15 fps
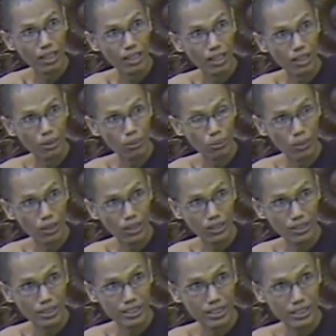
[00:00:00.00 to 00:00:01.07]
Uh,
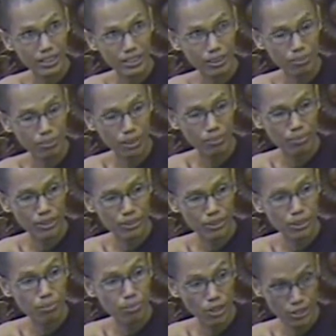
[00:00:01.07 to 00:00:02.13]
worry is maybe
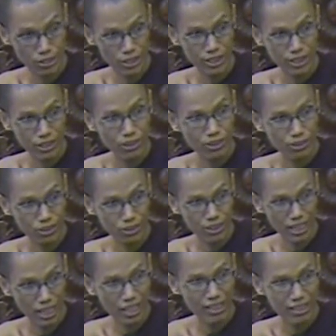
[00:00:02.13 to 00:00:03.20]
remorse,
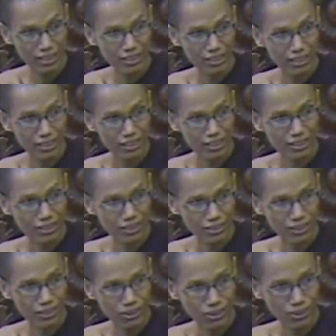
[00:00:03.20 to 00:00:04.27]
kukkucca.
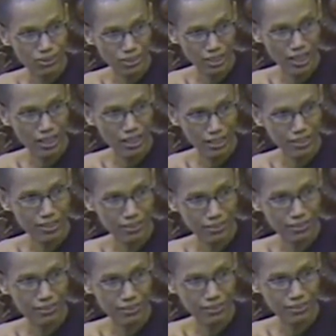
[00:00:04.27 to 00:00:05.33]
Mm. Kukkucca.
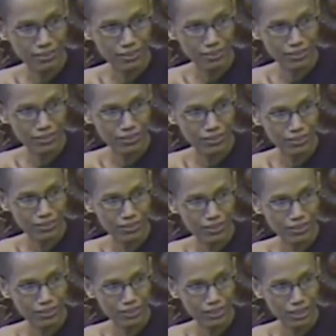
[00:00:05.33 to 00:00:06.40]
Okay.
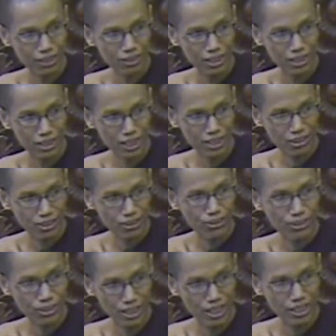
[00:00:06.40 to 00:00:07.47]
Mm. Uddhacca,
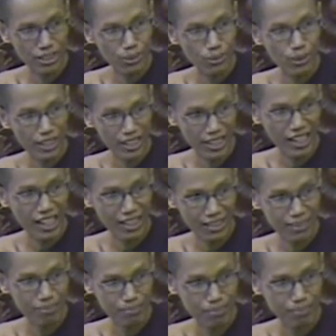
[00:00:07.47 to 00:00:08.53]
kukkucca, nivarana.
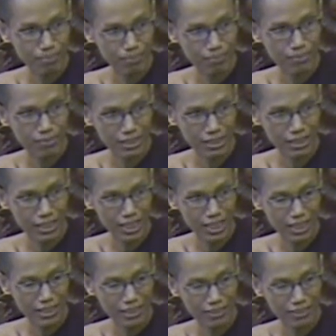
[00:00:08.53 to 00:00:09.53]
Yeah.